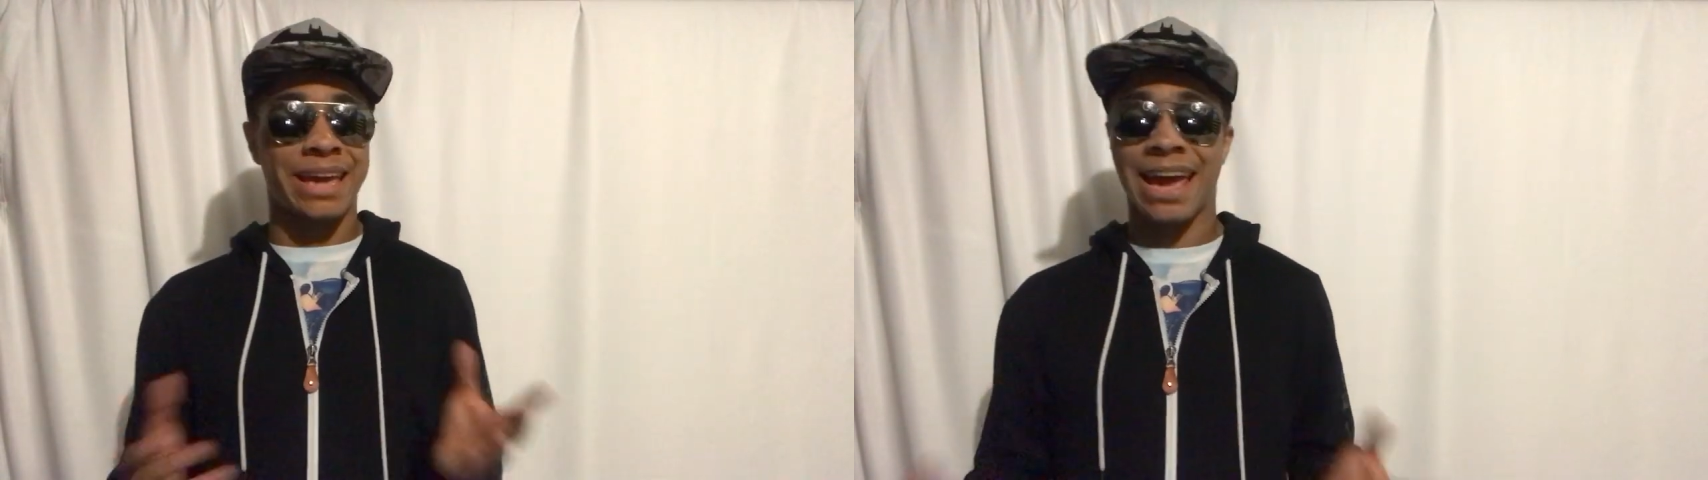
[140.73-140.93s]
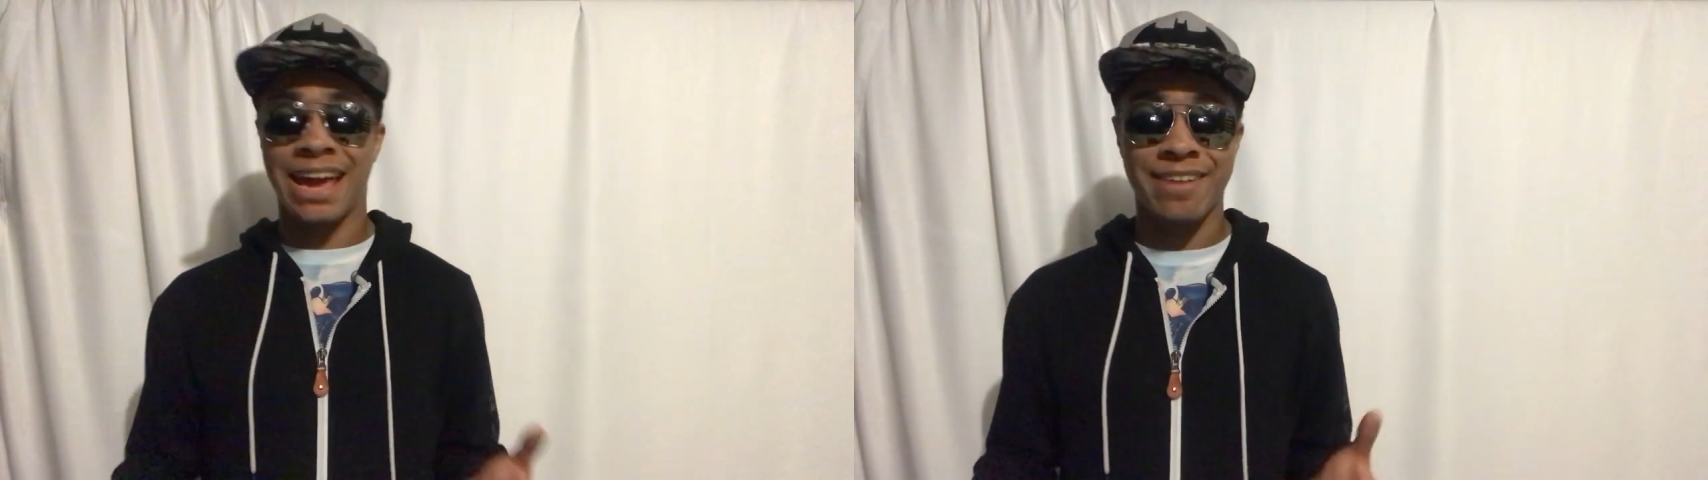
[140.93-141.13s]

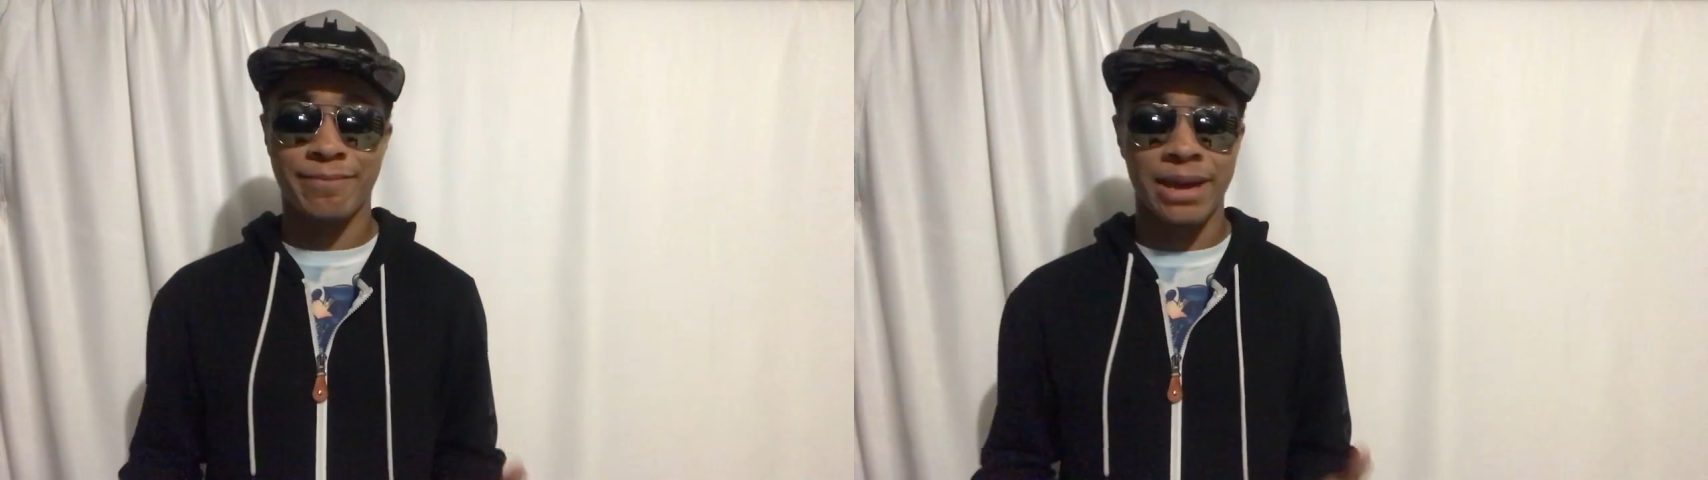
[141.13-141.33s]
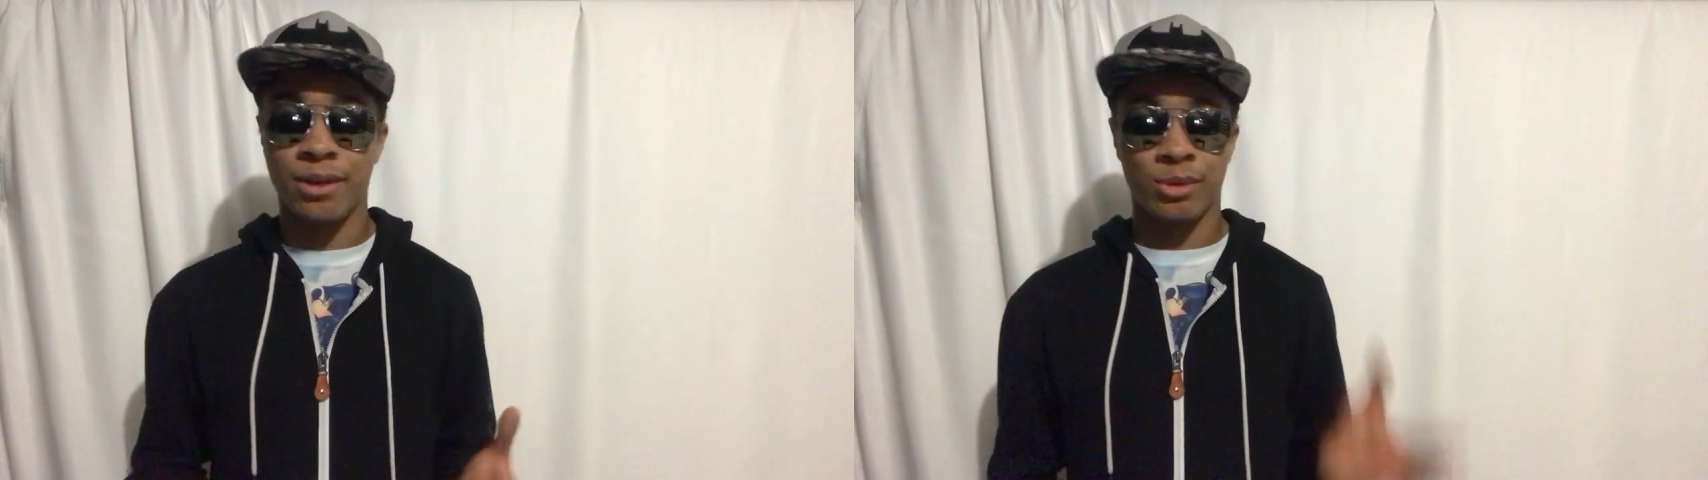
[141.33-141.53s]

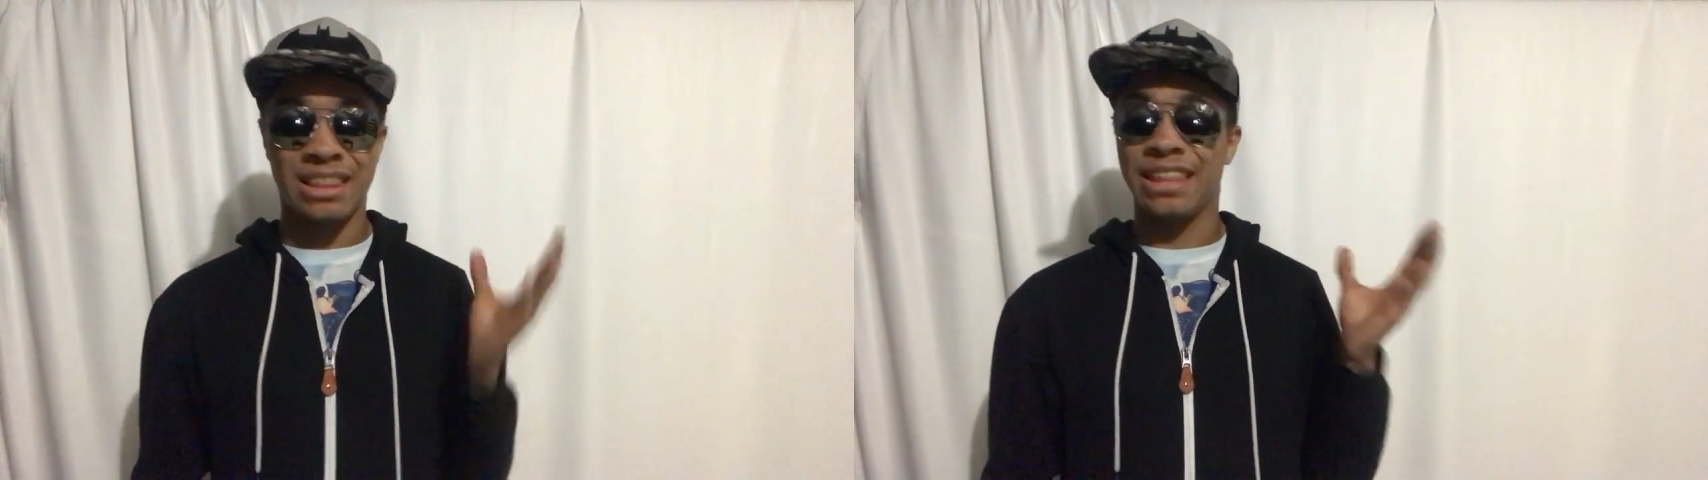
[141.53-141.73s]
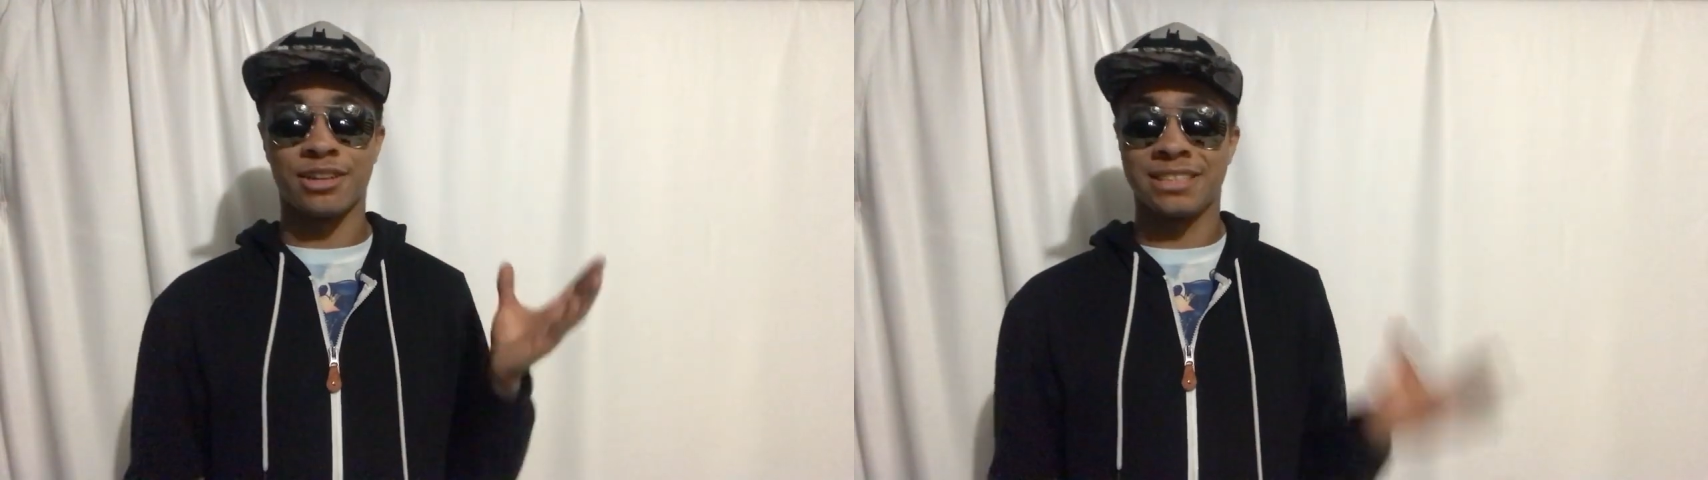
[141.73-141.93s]
caveman
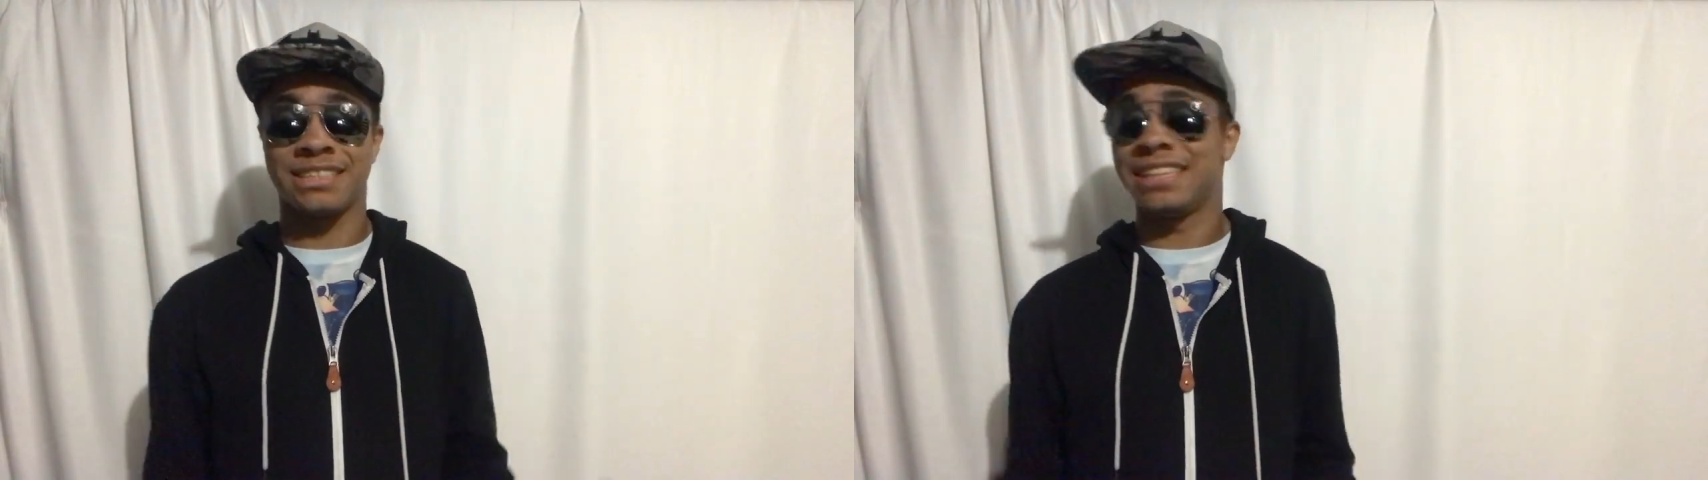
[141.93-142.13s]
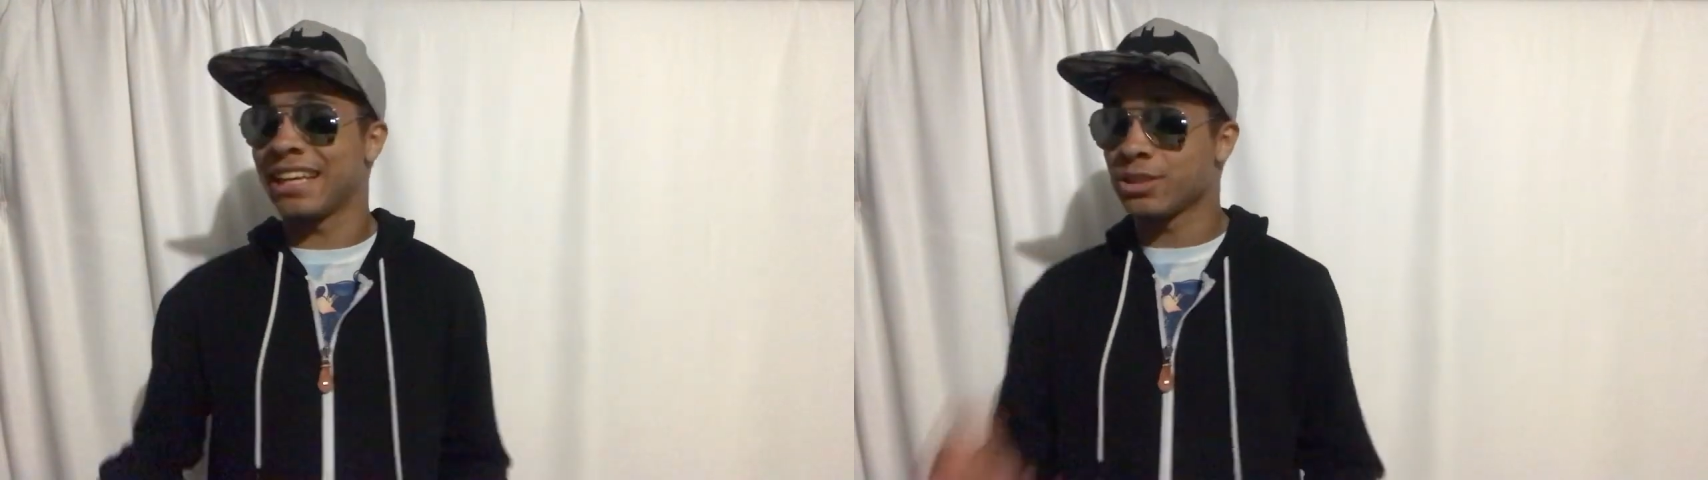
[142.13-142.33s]
with either
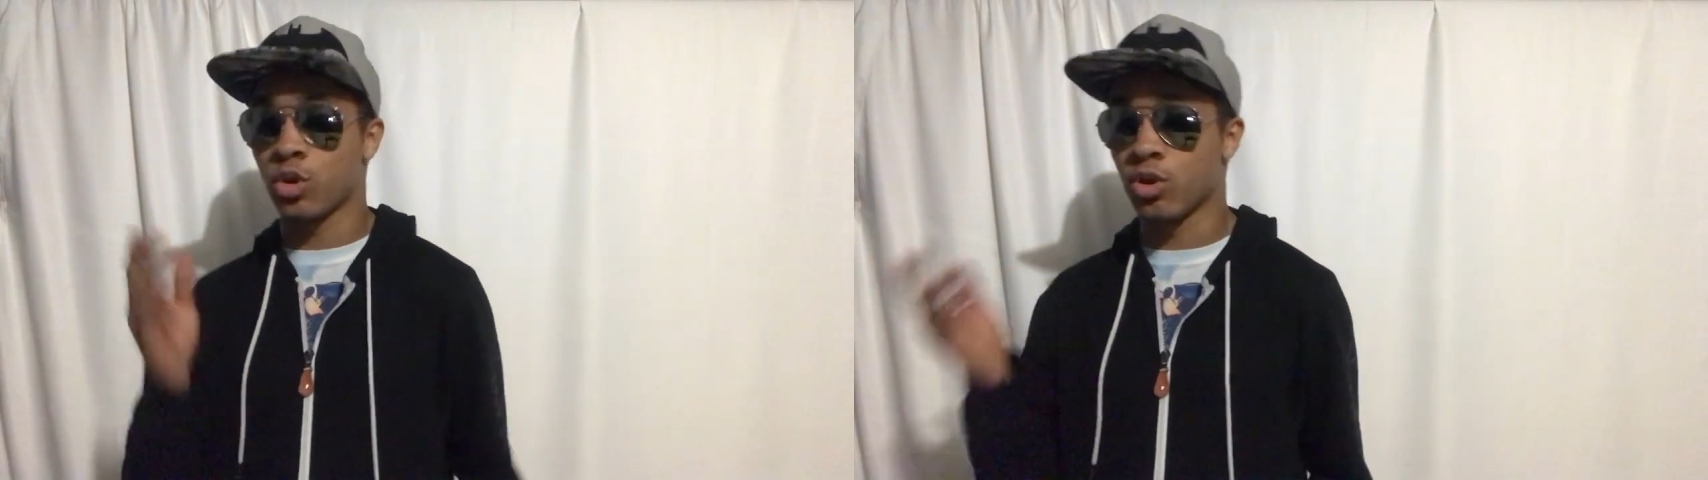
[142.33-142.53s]
sticks